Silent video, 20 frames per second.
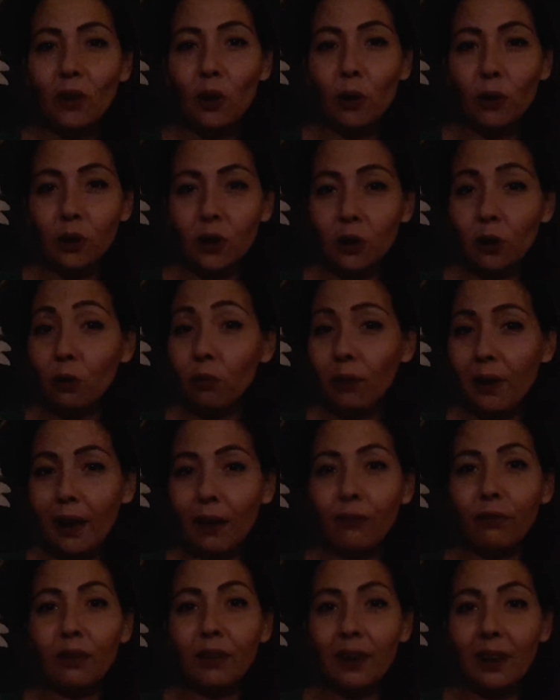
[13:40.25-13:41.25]
also
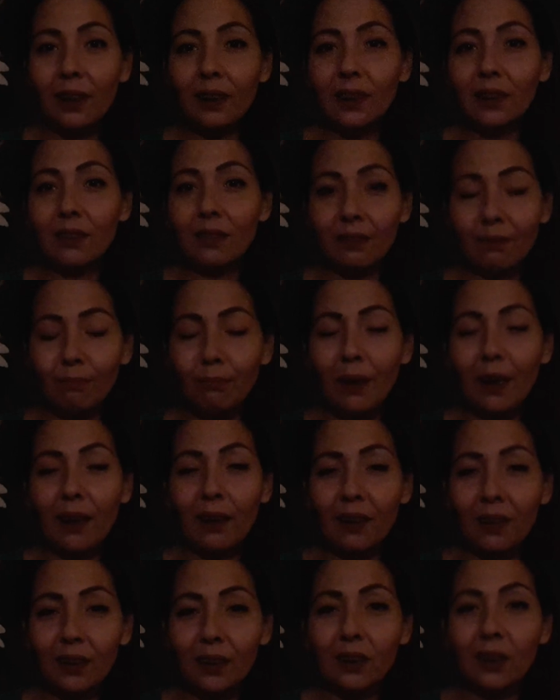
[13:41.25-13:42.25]
crack for that
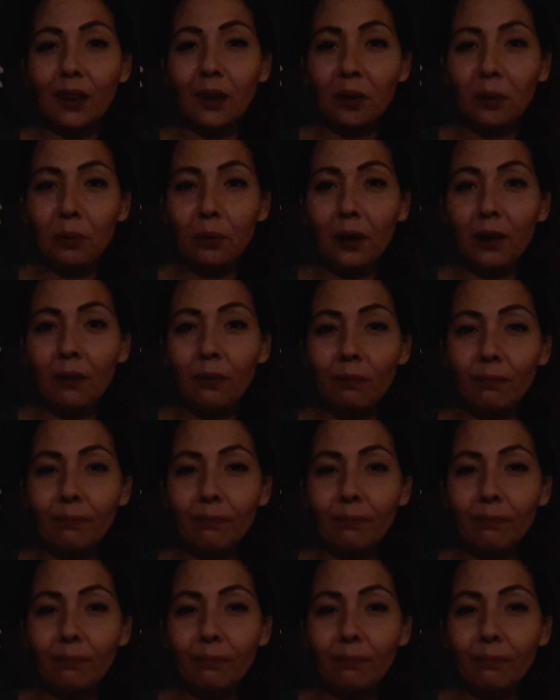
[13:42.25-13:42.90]
matter. So